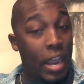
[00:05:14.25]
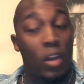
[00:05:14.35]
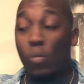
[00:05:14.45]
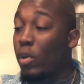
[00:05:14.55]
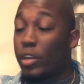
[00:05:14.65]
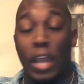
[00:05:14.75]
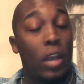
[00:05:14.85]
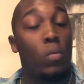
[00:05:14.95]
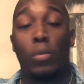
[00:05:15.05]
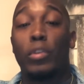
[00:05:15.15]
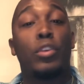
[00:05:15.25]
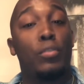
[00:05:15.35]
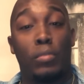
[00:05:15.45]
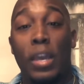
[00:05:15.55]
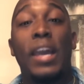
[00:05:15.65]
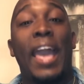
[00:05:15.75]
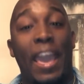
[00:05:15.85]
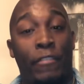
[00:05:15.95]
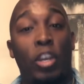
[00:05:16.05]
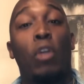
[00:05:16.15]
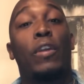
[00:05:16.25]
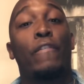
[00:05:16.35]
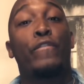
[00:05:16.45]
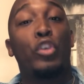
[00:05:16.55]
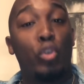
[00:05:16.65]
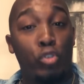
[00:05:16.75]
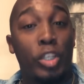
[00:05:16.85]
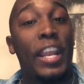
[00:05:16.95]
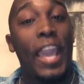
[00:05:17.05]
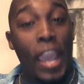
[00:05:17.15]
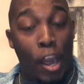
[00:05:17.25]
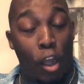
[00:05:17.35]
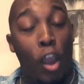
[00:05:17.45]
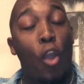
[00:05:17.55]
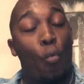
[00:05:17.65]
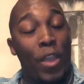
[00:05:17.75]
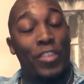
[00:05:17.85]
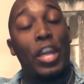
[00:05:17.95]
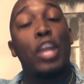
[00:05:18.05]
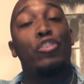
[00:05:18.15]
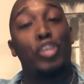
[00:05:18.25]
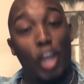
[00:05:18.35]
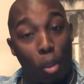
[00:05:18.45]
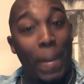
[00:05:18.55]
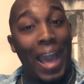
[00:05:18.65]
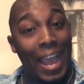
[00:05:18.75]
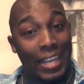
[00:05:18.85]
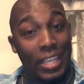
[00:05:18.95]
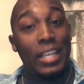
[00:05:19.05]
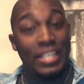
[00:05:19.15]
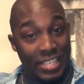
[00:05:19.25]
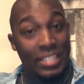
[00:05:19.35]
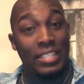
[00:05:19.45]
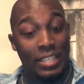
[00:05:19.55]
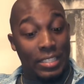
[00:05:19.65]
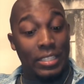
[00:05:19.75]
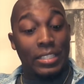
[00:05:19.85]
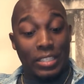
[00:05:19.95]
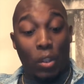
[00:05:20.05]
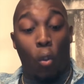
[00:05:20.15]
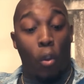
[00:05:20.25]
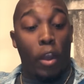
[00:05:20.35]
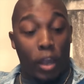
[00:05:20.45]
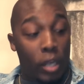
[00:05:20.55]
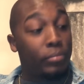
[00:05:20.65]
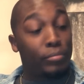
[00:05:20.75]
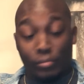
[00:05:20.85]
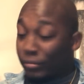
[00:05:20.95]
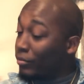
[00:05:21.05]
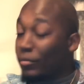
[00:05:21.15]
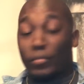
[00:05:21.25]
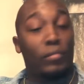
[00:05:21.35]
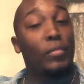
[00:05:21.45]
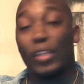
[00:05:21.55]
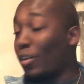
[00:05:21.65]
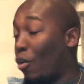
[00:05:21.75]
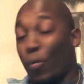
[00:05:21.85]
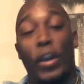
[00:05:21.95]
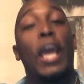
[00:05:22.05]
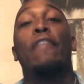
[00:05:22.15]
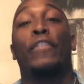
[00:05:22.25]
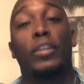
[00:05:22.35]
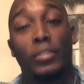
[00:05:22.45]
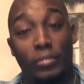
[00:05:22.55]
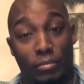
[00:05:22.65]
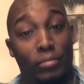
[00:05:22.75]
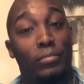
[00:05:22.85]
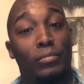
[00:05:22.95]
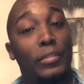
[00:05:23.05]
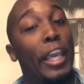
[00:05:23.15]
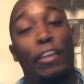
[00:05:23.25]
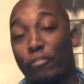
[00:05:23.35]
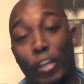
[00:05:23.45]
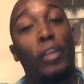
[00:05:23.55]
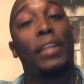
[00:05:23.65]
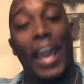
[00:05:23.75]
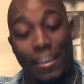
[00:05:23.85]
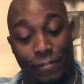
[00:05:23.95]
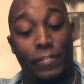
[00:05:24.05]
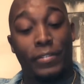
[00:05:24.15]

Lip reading: I don't want Q having no confusion air with nobody this season or whatever in real life.